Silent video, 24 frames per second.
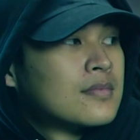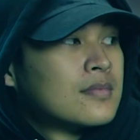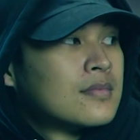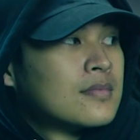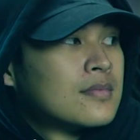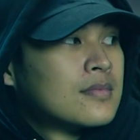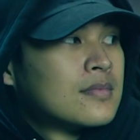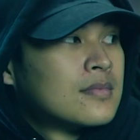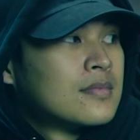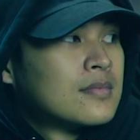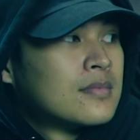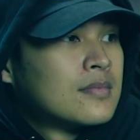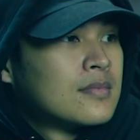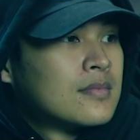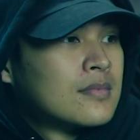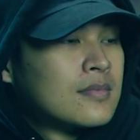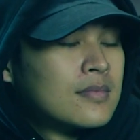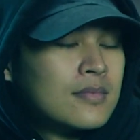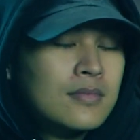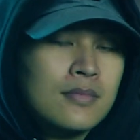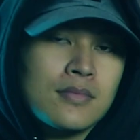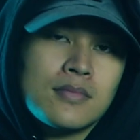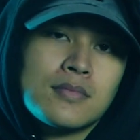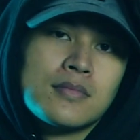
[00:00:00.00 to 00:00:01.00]

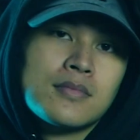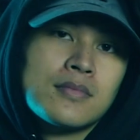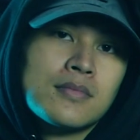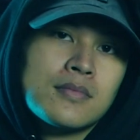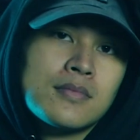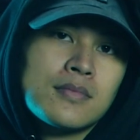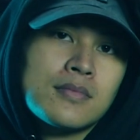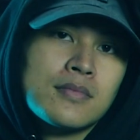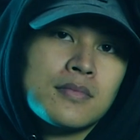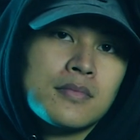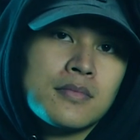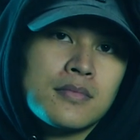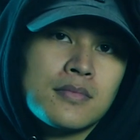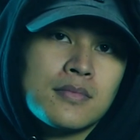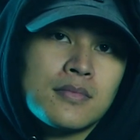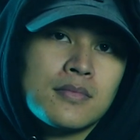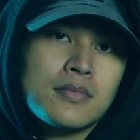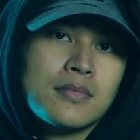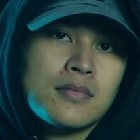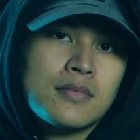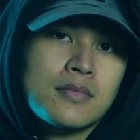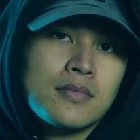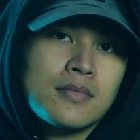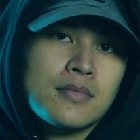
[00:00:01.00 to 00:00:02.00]

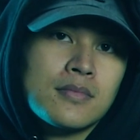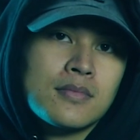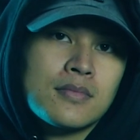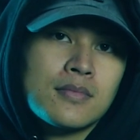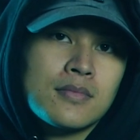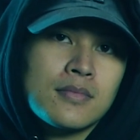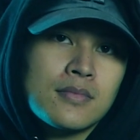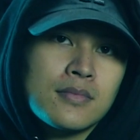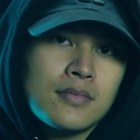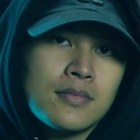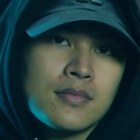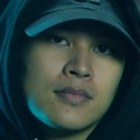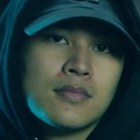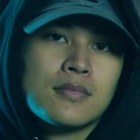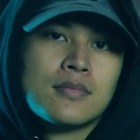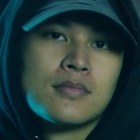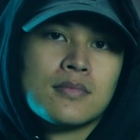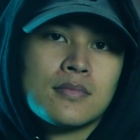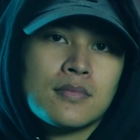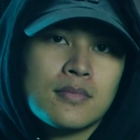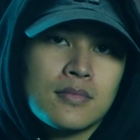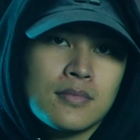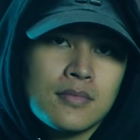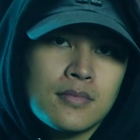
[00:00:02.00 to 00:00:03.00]

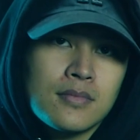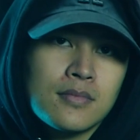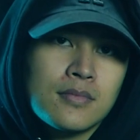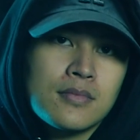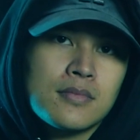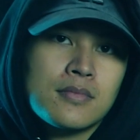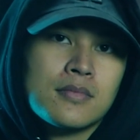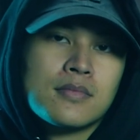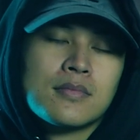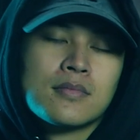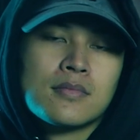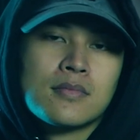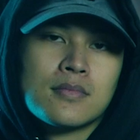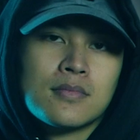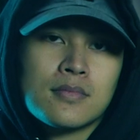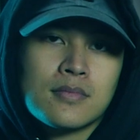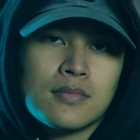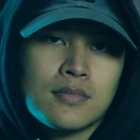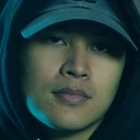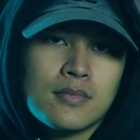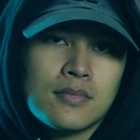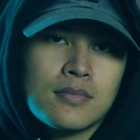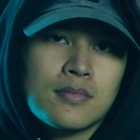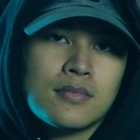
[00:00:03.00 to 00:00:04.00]

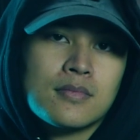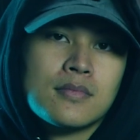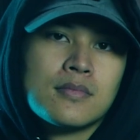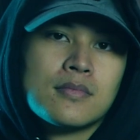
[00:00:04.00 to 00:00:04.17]
This person isn't speaking.